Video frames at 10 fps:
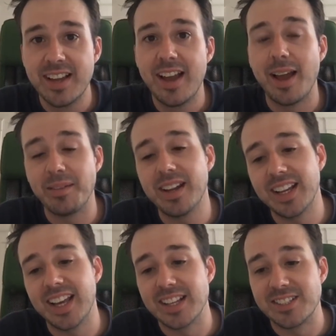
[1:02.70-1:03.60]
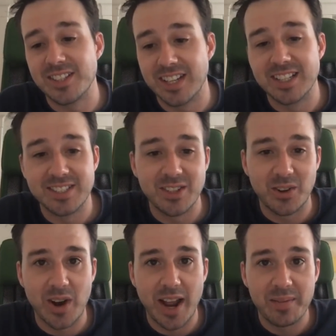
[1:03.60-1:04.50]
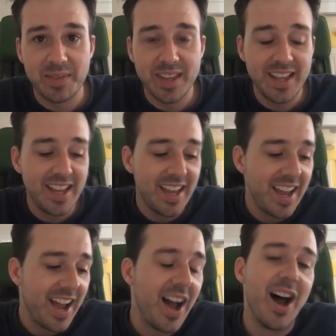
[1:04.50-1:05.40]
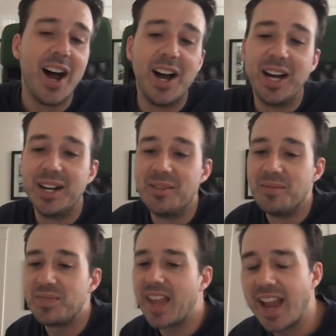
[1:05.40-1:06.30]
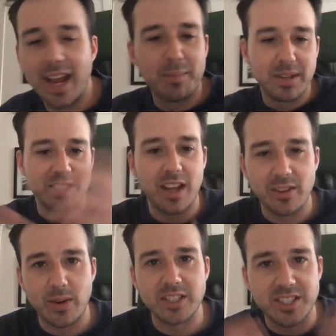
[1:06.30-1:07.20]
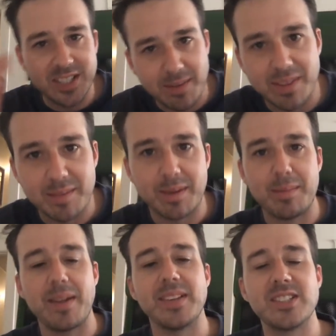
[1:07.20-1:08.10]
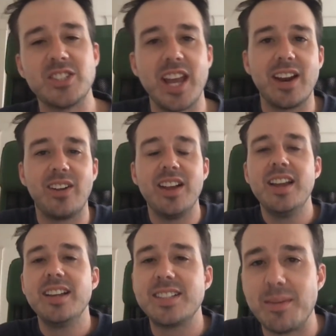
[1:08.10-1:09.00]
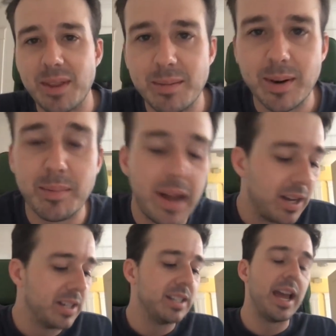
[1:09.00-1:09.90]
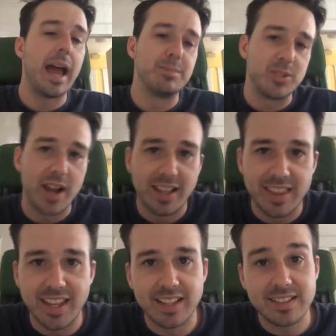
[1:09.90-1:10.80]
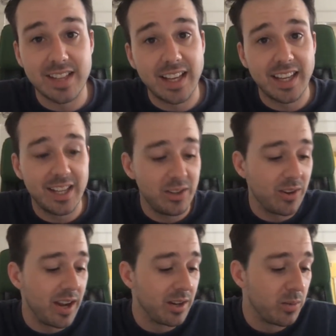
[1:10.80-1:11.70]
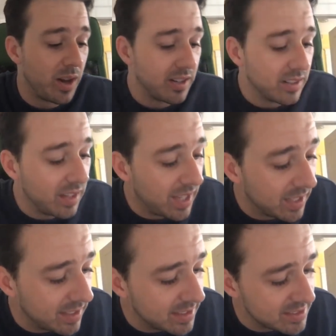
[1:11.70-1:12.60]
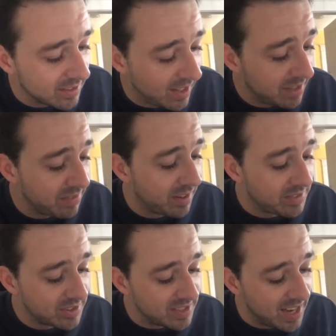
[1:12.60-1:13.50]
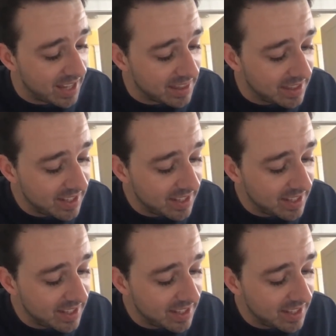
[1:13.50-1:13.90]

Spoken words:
I'm gonna guess you're gonna still cry. I got a bunch of other questions. Some of them are about this channel. Some of them are about abstract things, like, can you cry underwater? Like, is there life after death?